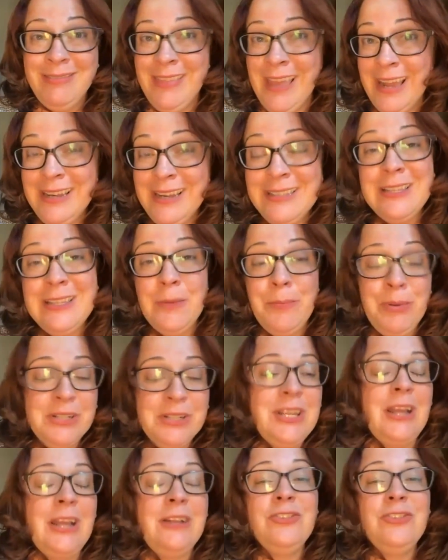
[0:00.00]
That is a
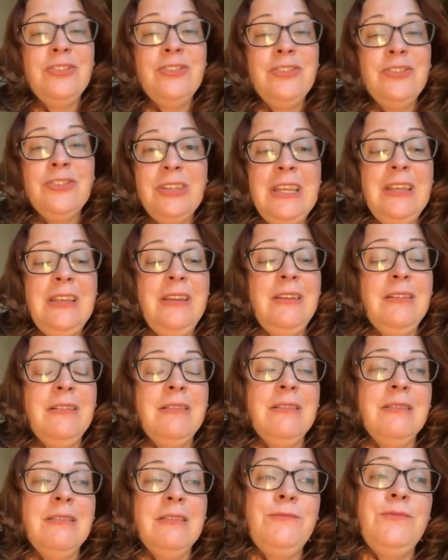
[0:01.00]

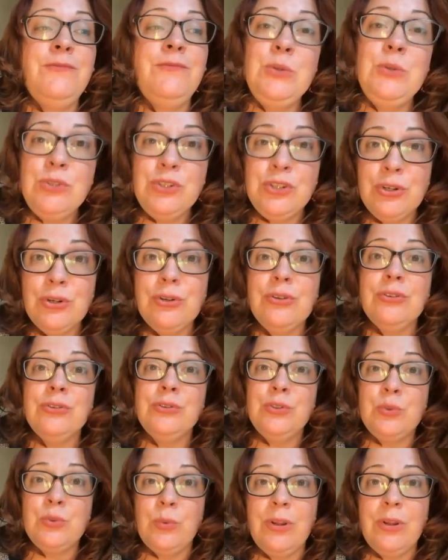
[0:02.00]
potentially future
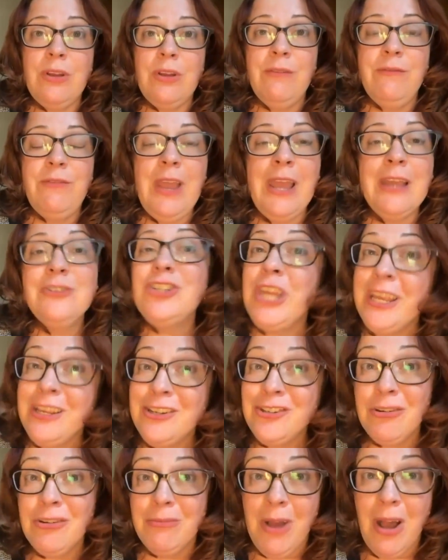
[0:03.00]
sort of
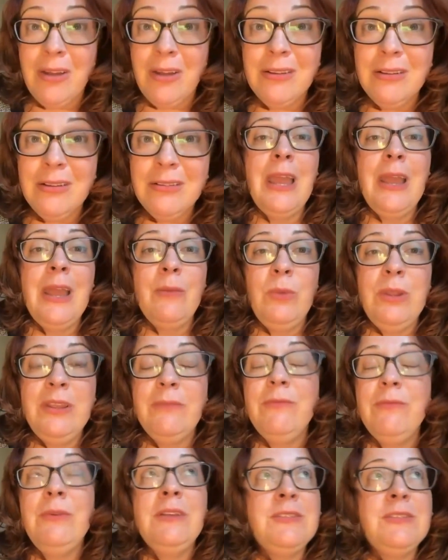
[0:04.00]
education model.
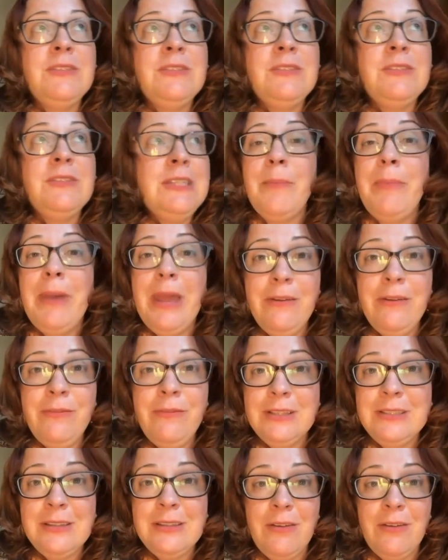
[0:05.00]
And we've seen the
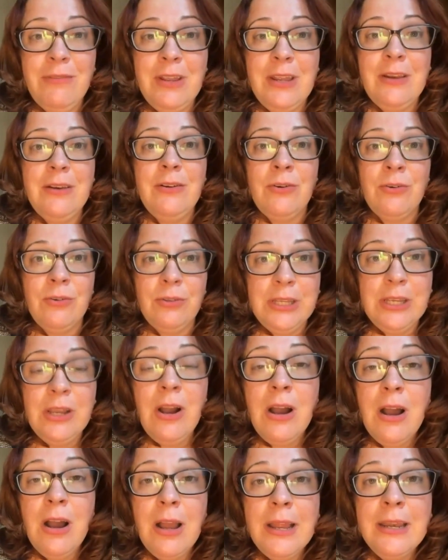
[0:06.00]
benefits of it
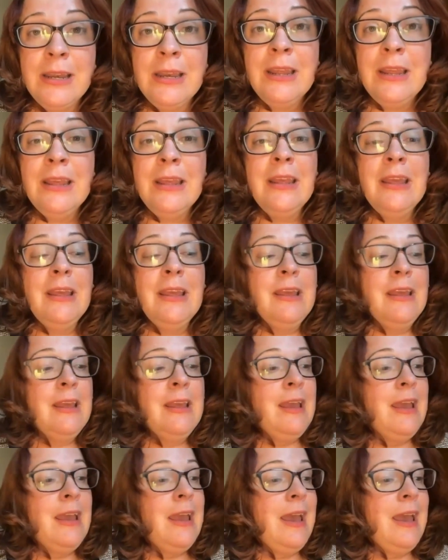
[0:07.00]
early on.
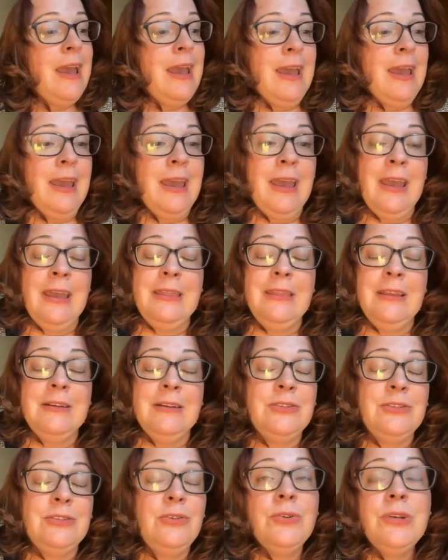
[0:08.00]
And
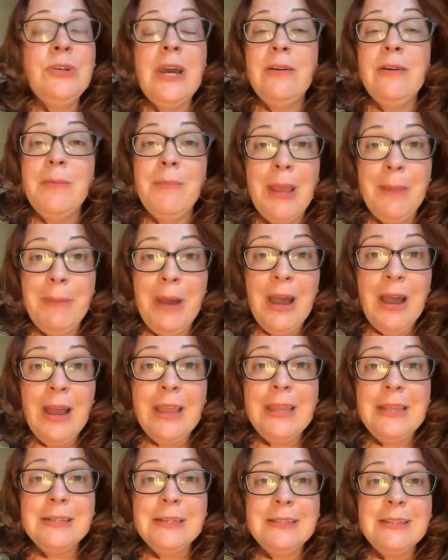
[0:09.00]
there's no doubt in my
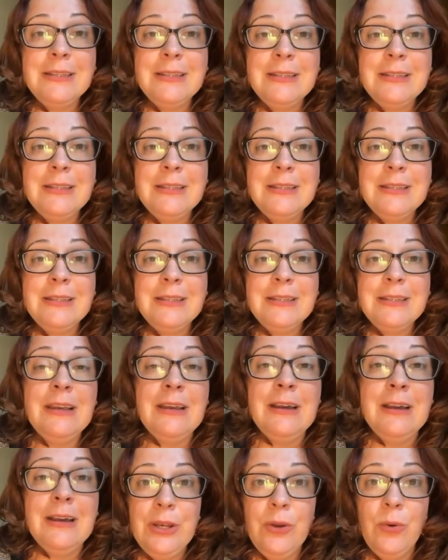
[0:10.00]
mind
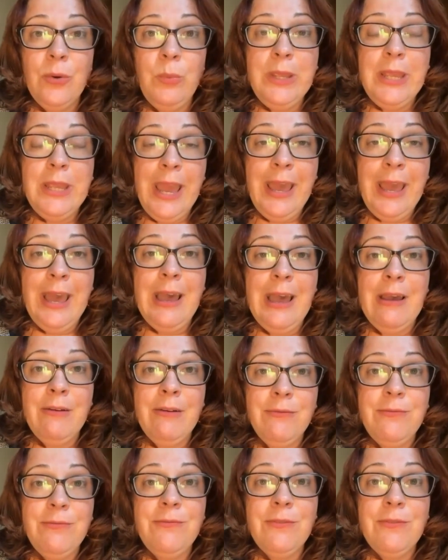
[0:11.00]
that, you know, we
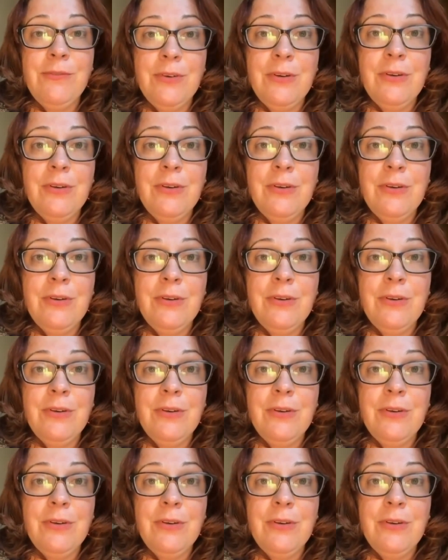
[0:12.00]
have